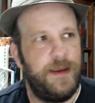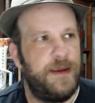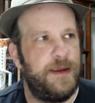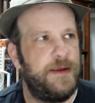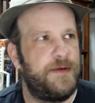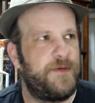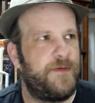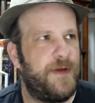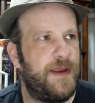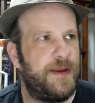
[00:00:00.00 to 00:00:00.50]

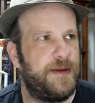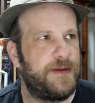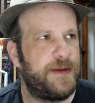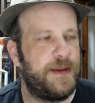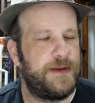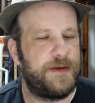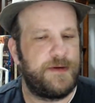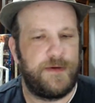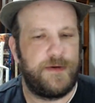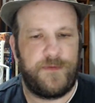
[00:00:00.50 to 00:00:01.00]
He
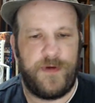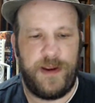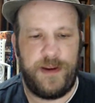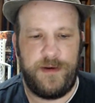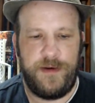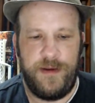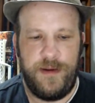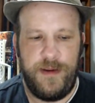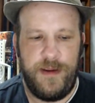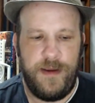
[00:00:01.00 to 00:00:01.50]
says to his
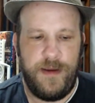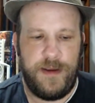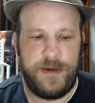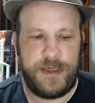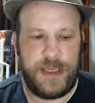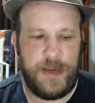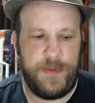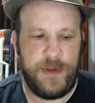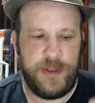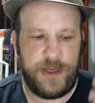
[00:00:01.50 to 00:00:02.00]
friend,
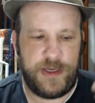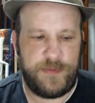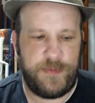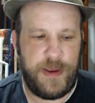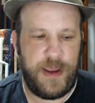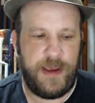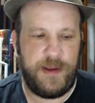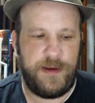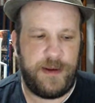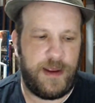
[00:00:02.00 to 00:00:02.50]
"Sell me this
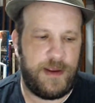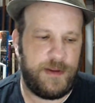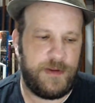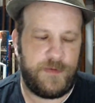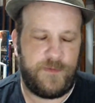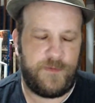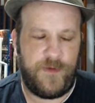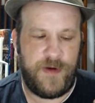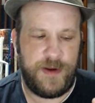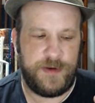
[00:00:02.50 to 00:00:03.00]
pen," and the
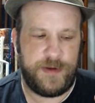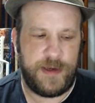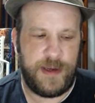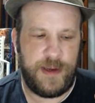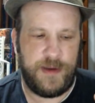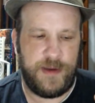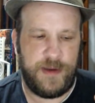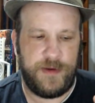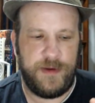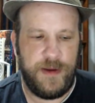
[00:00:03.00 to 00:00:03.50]
friend
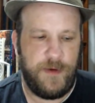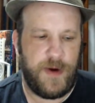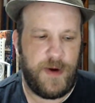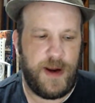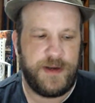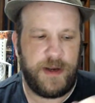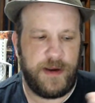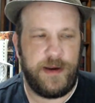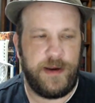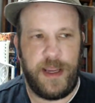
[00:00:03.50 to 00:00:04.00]
says, "Write
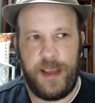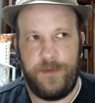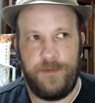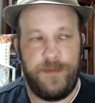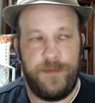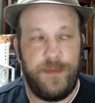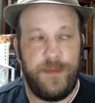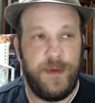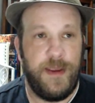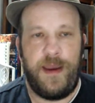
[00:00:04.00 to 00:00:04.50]
down your
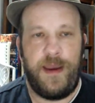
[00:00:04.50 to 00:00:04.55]
name."